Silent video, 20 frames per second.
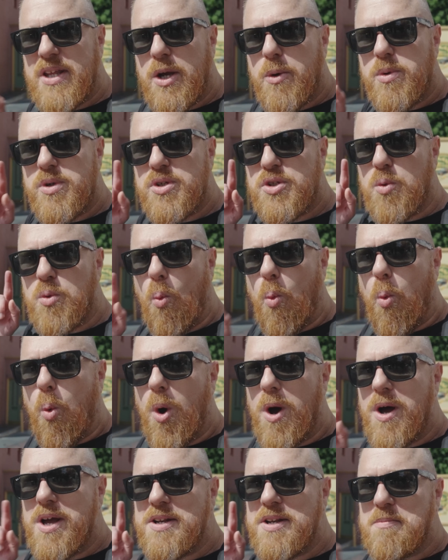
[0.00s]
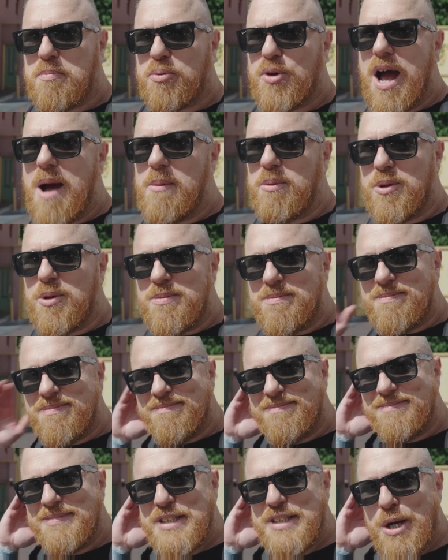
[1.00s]
there was one problem.
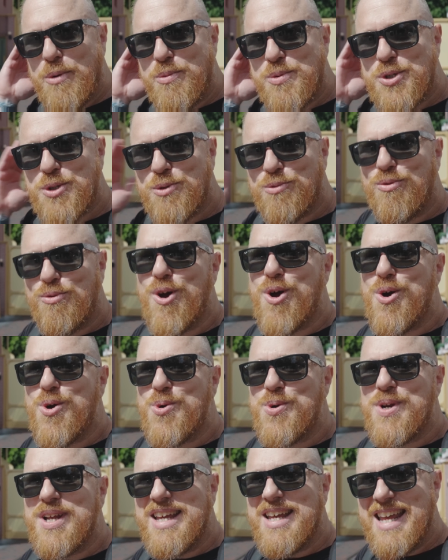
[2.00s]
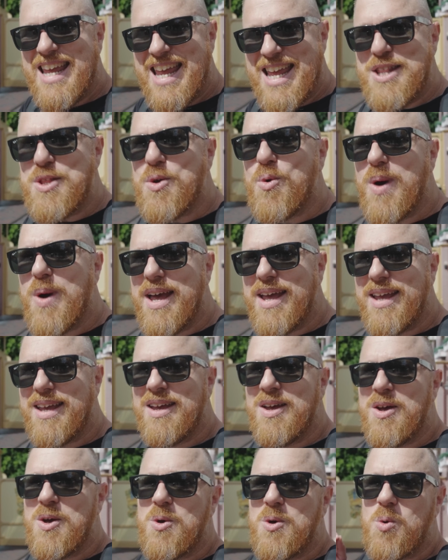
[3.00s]
There was a road in the way,
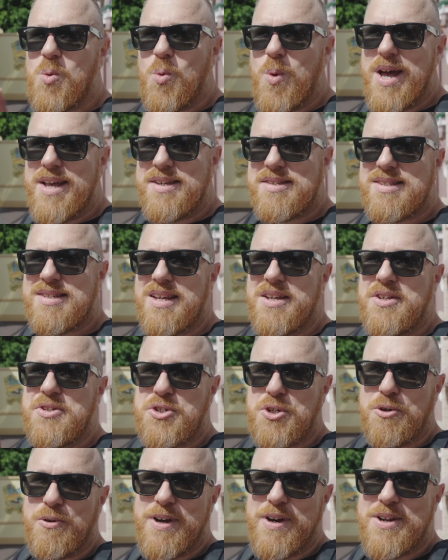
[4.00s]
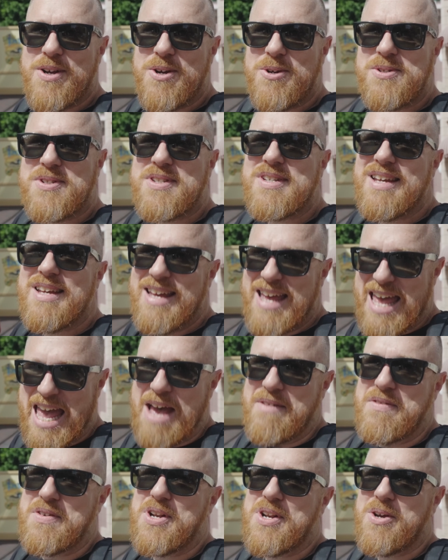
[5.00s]
West Cerritos
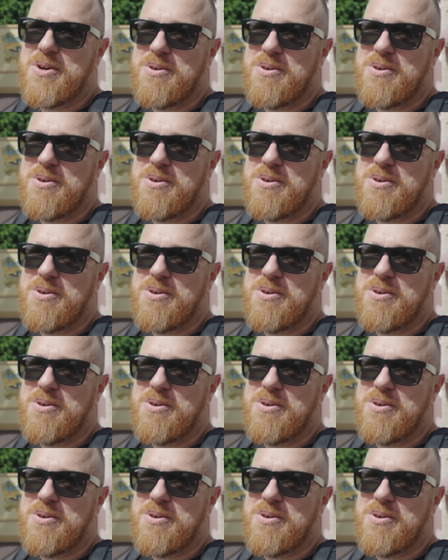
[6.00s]
Avenue.